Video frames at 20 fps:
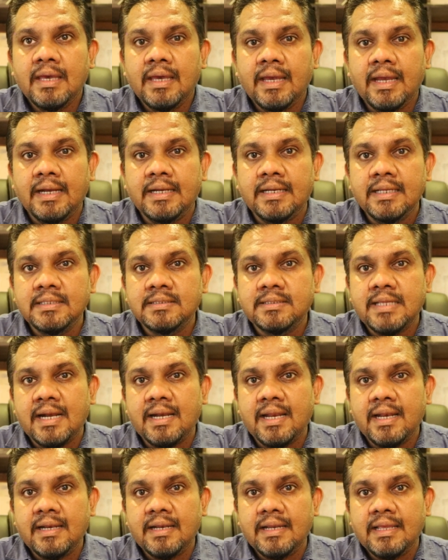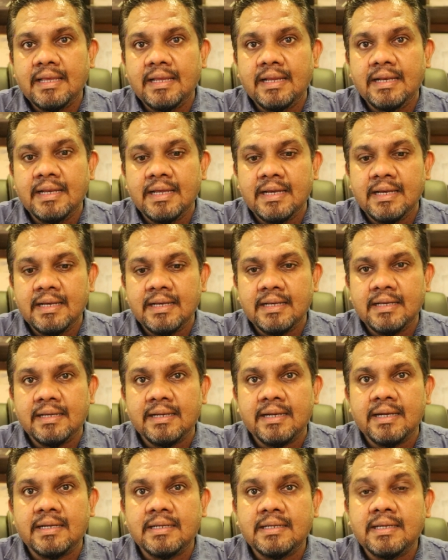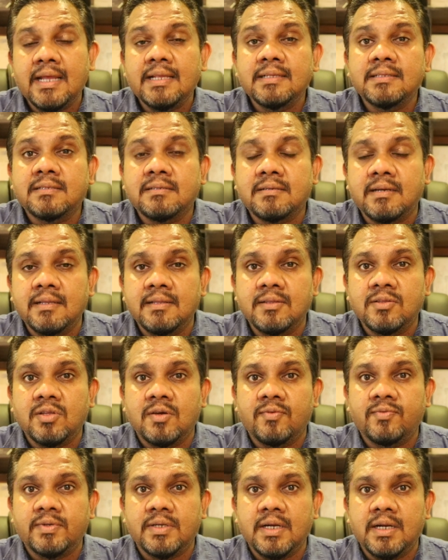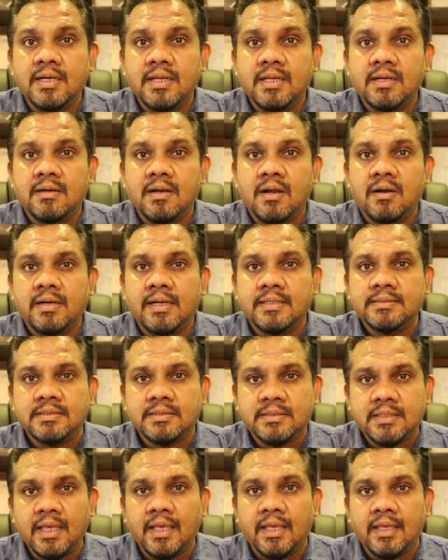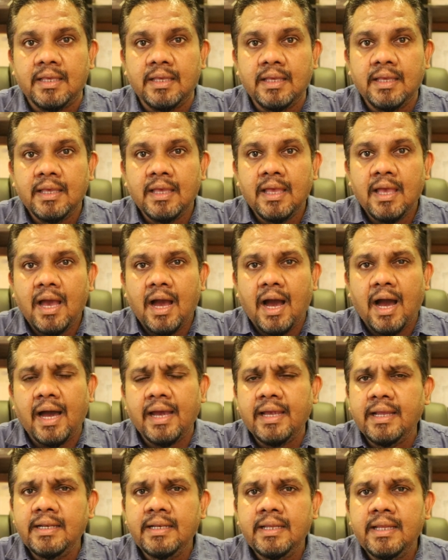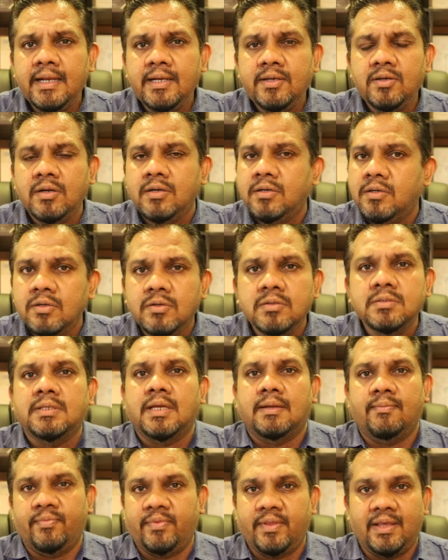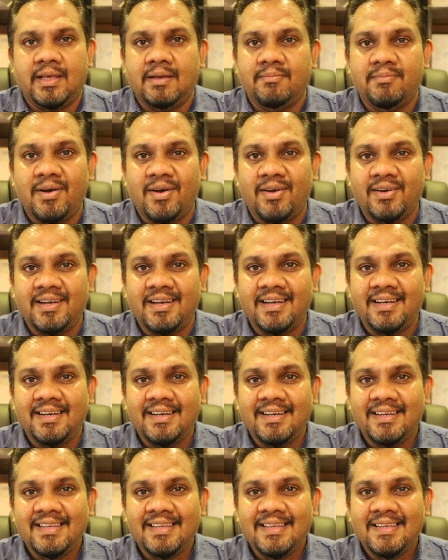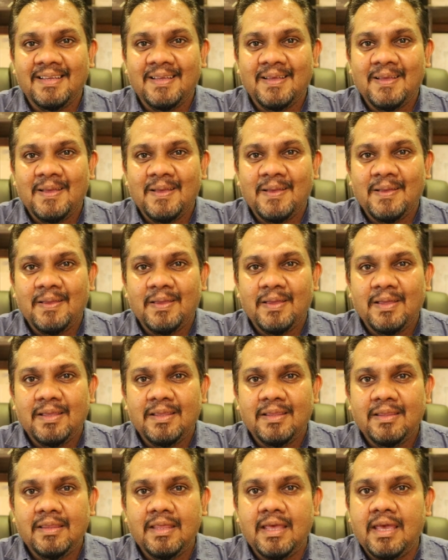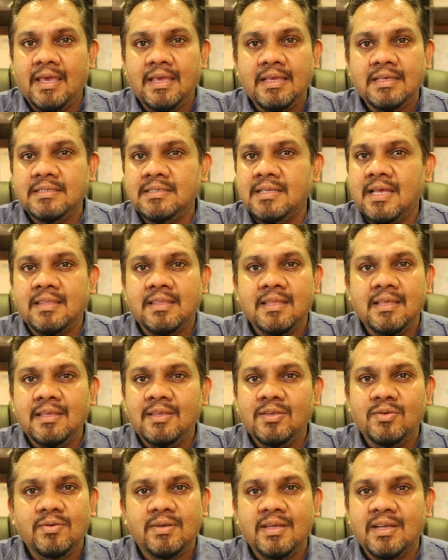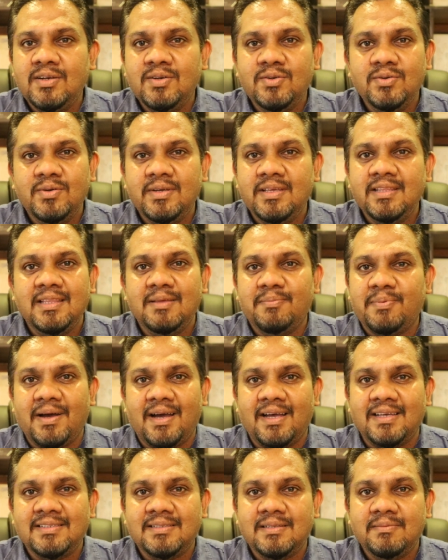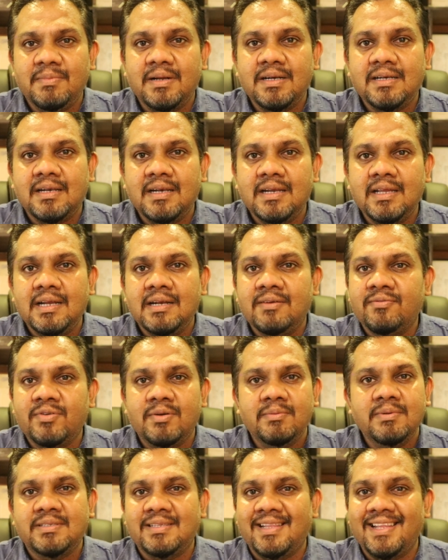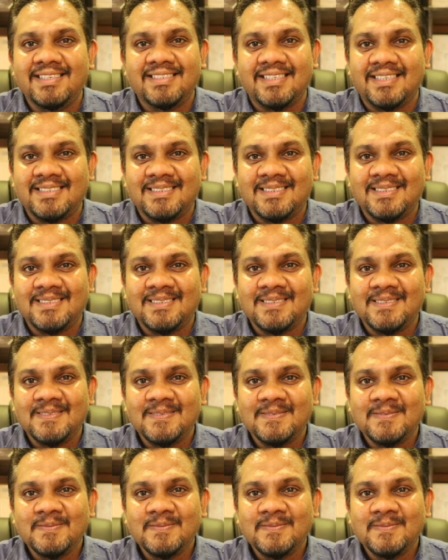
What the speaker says: It is that inner grit and strength of turning around and saying, I need to do something about it. There is nothing you can do in the past but learn from its lessons.